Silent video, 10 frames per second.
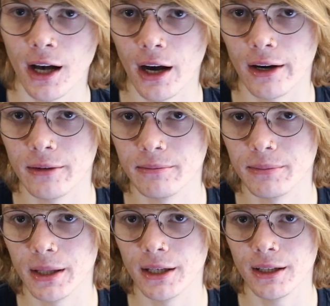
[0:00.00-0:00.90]

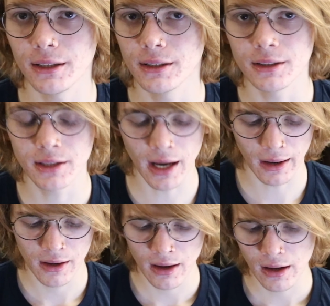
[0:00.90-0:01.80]
But
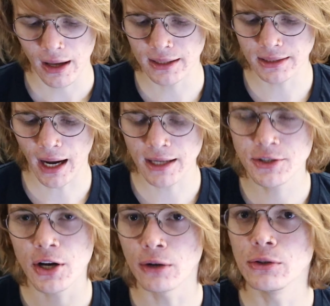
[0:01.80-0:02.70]
yeah, and I
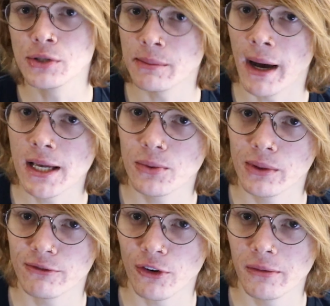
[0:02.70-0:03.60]
don't use a mic
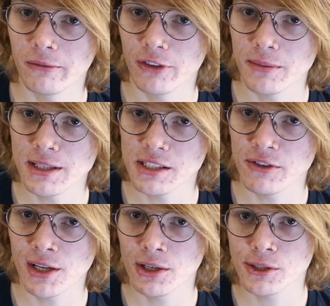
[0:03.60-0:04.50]
when filming these
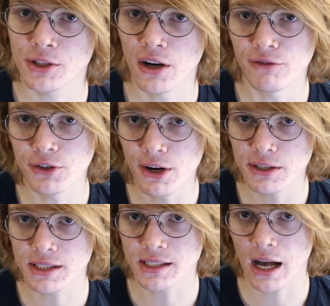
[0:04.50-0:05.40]
videos, so if you
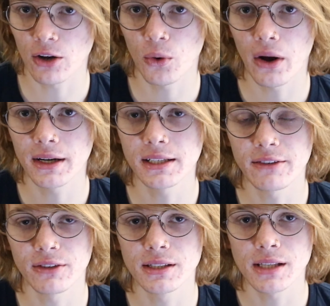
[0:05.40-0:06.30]
notice a sound quality
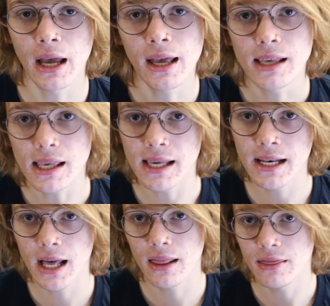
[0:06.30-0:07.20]
difference
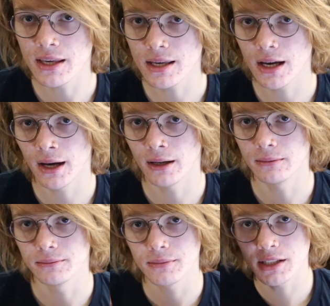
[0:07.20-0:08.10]
in the
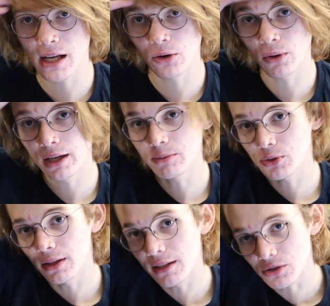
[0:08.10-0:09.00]
sound quality
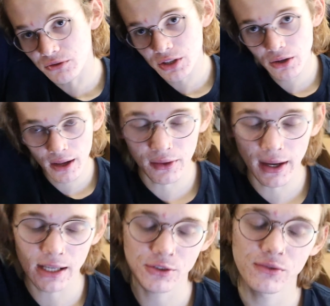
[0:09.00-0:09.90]
between this review
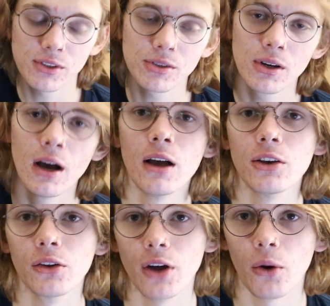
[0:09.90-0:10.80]
last review,
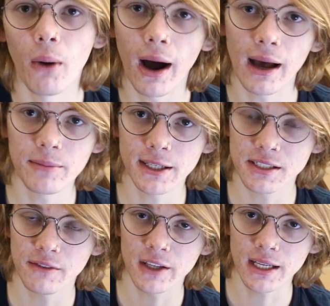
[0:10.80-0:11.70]
you'll know why, because
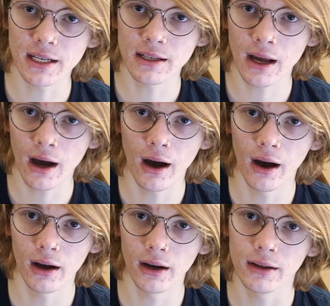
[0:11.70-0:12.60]
of the
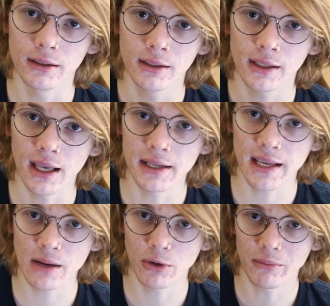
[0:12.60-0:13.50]

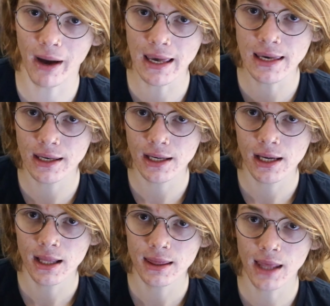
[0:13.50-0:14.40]
in-camera mic
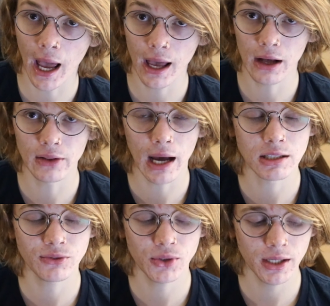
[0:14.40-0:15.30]
that
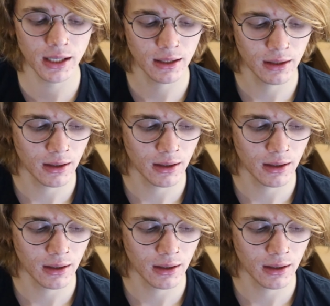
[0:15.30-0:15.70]
allows for it.